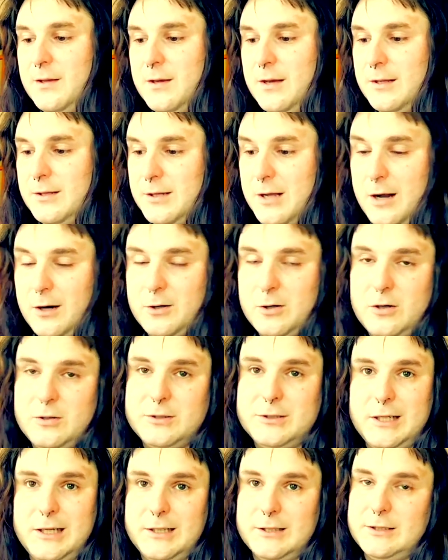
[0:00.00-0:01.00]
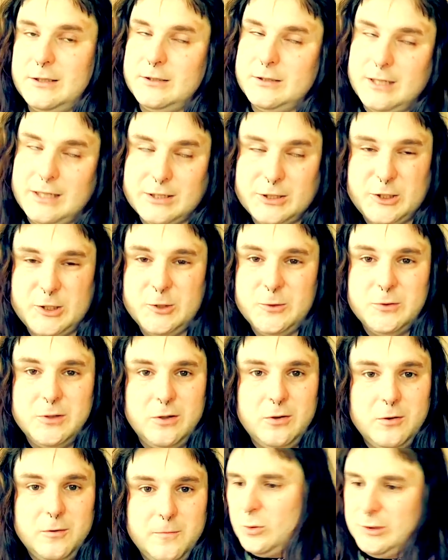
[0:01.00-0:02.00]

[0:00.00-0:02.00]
it's not called Segata Sanshiro.